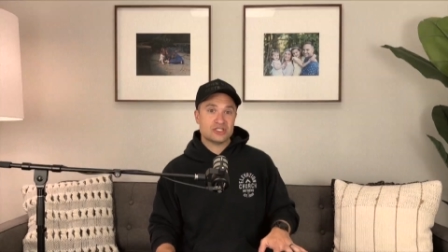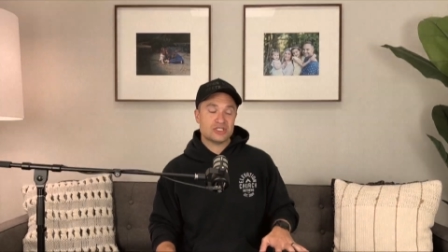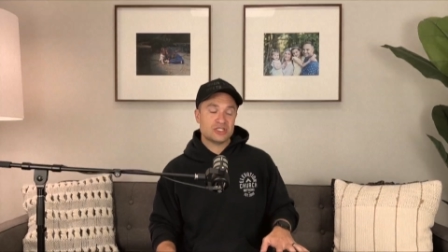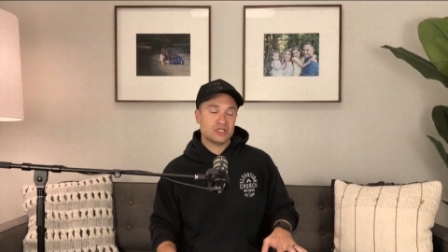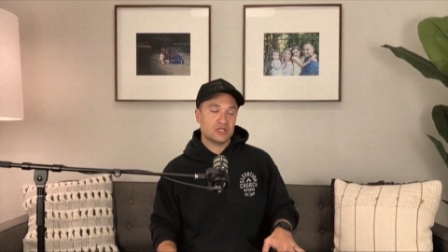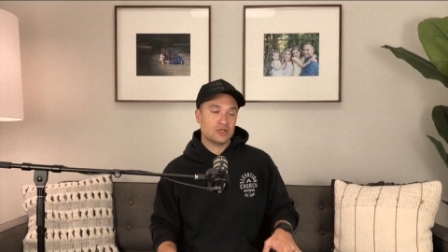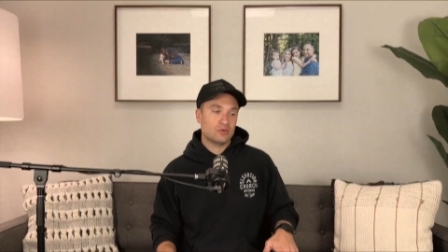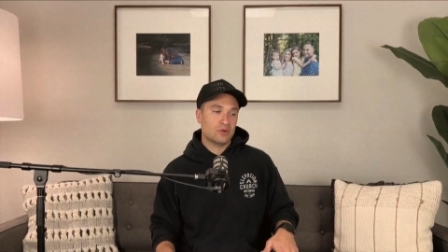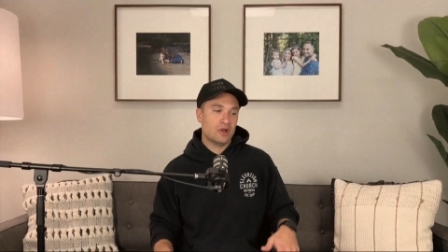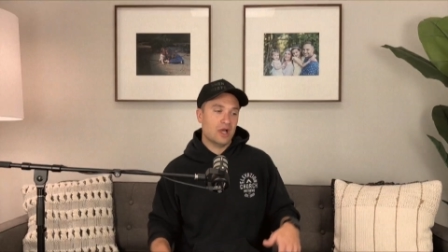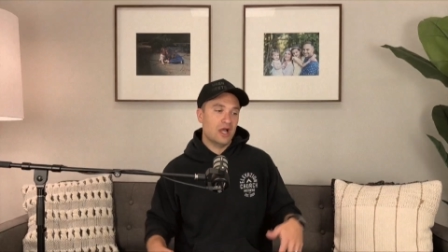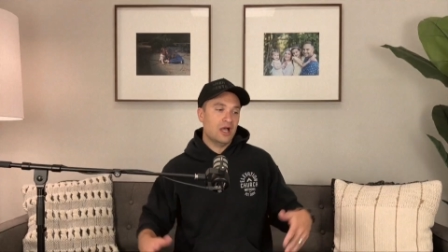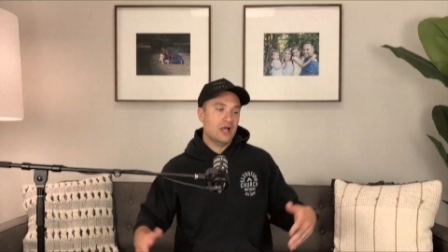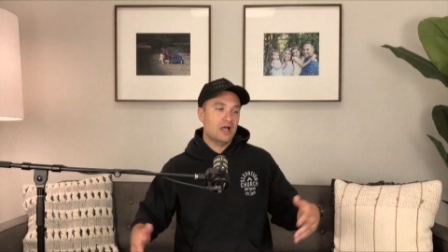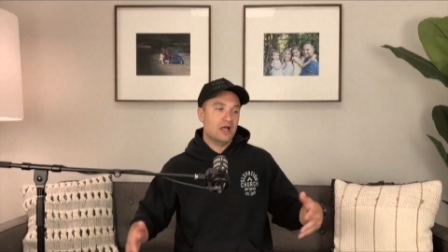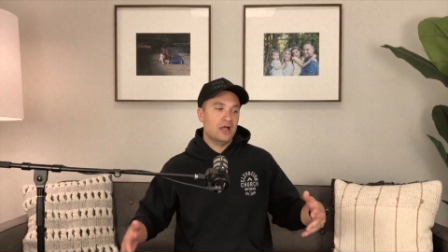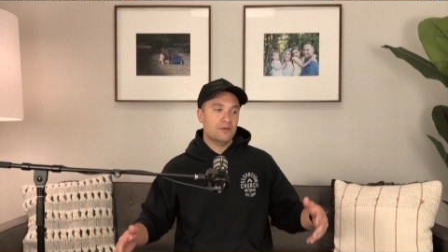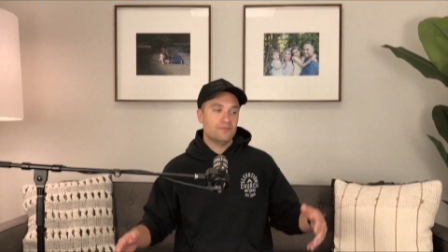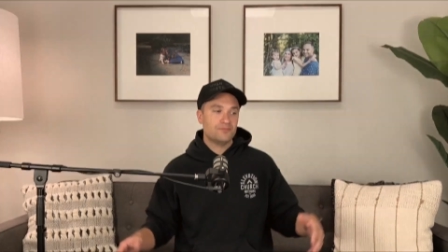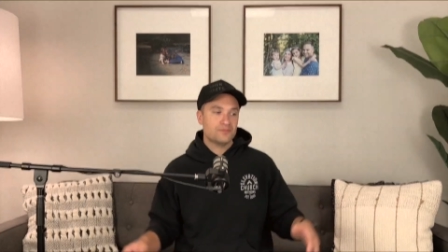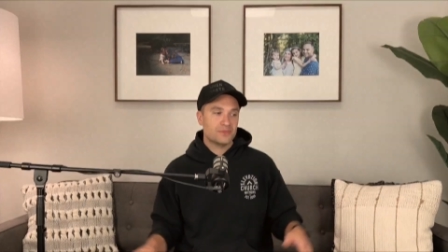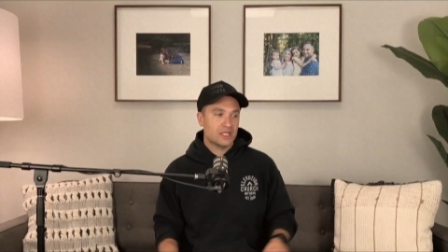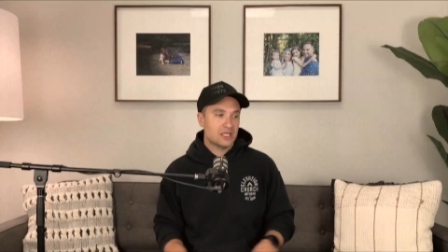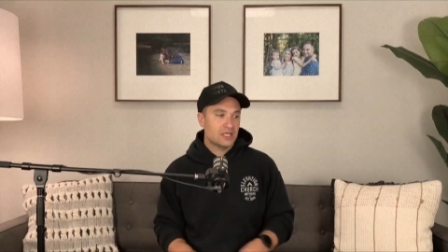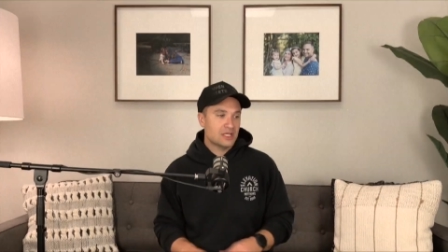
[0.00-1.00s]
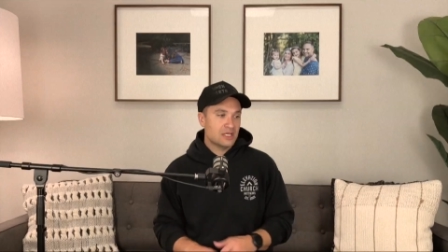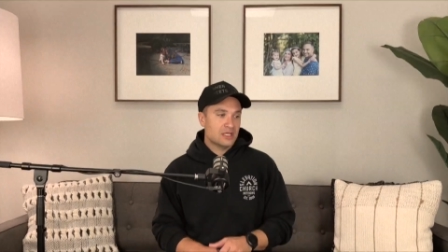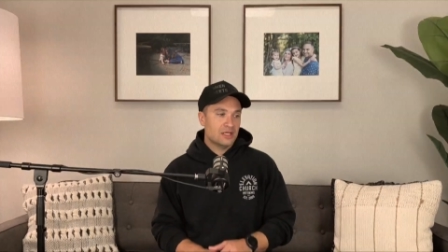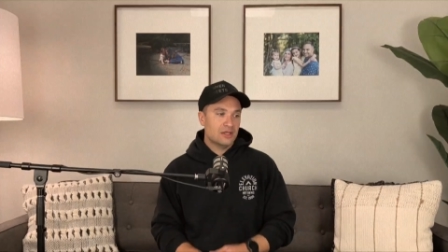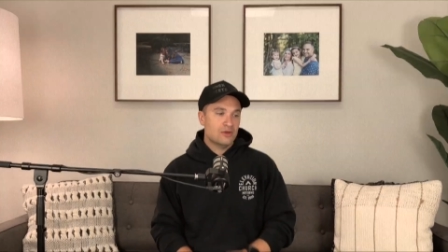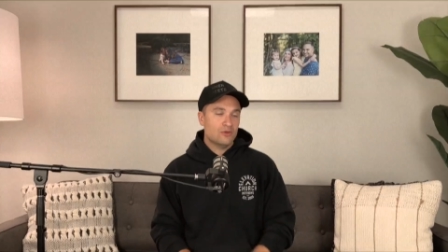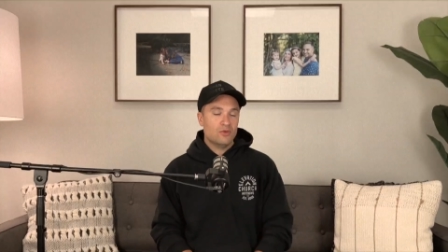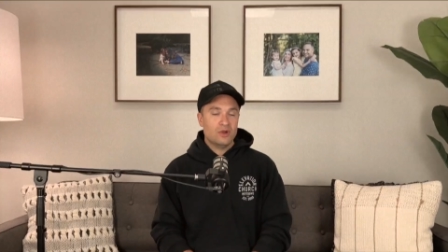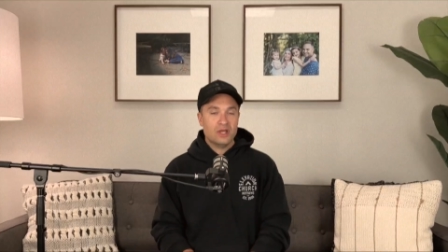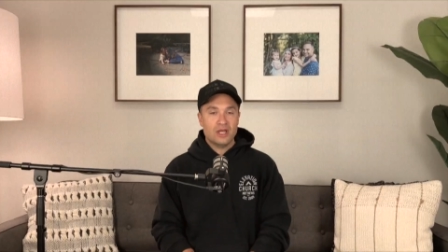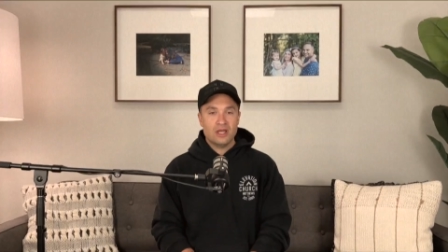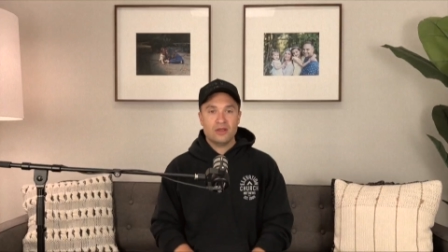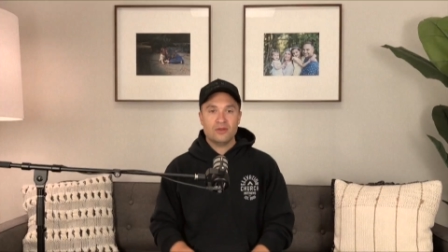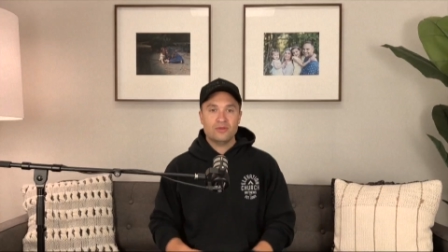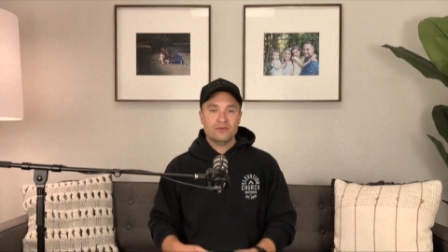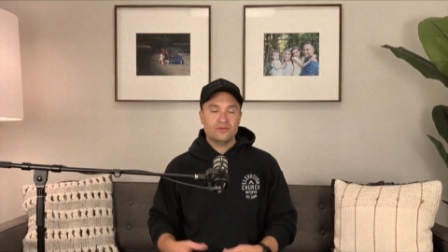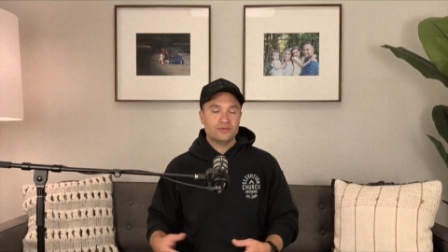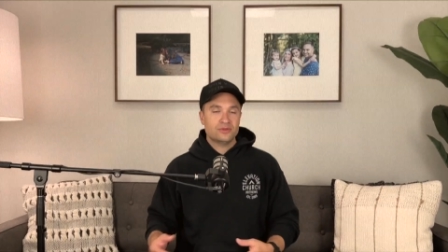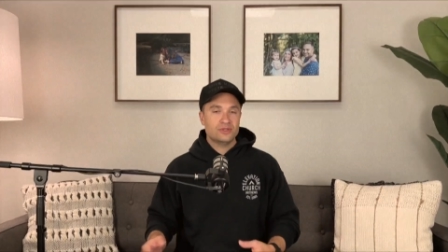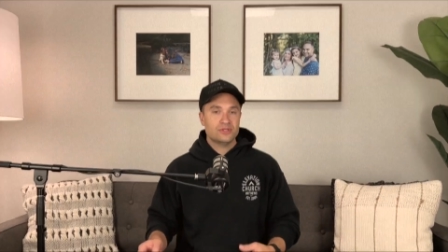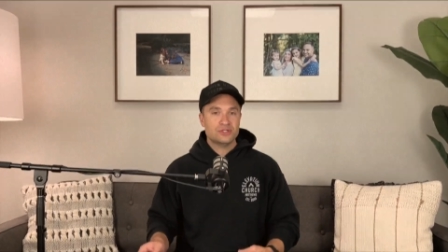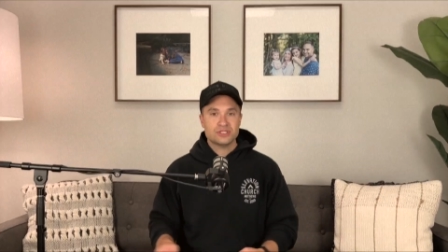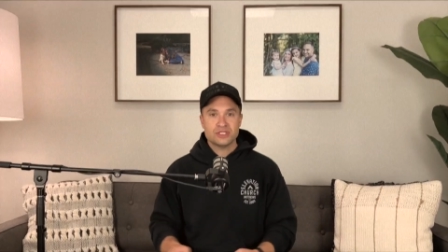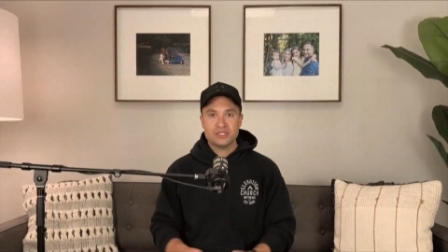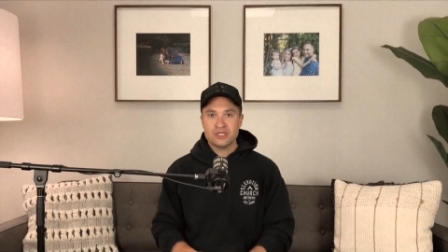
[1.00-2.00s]
to,
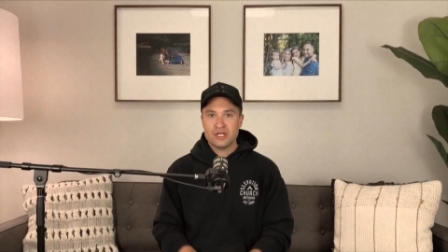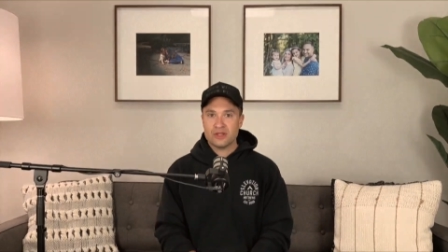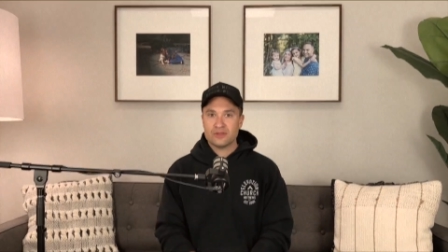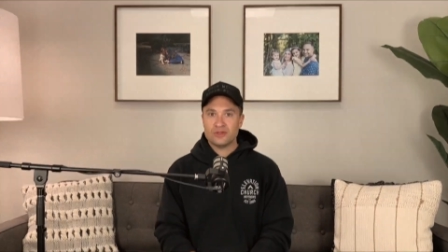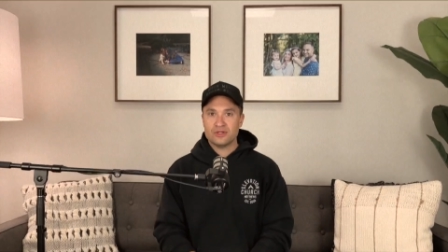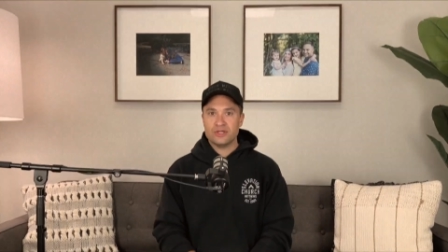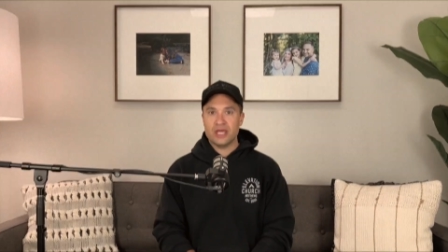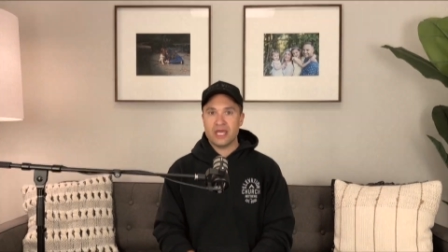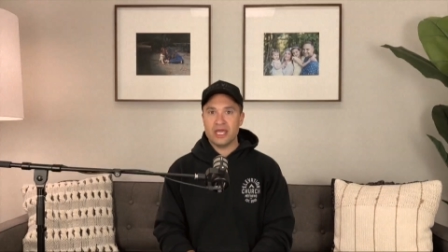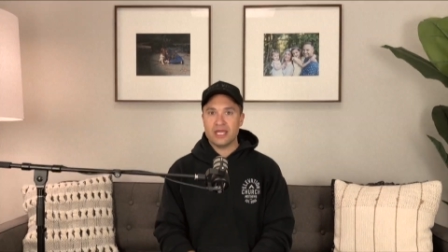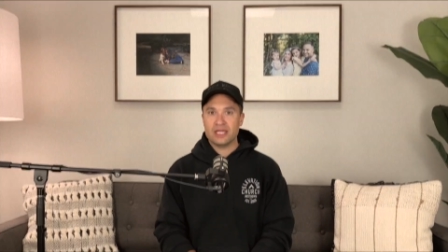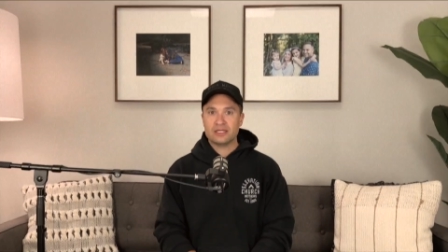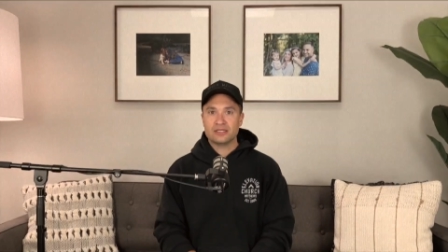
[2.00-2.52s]
there's another day.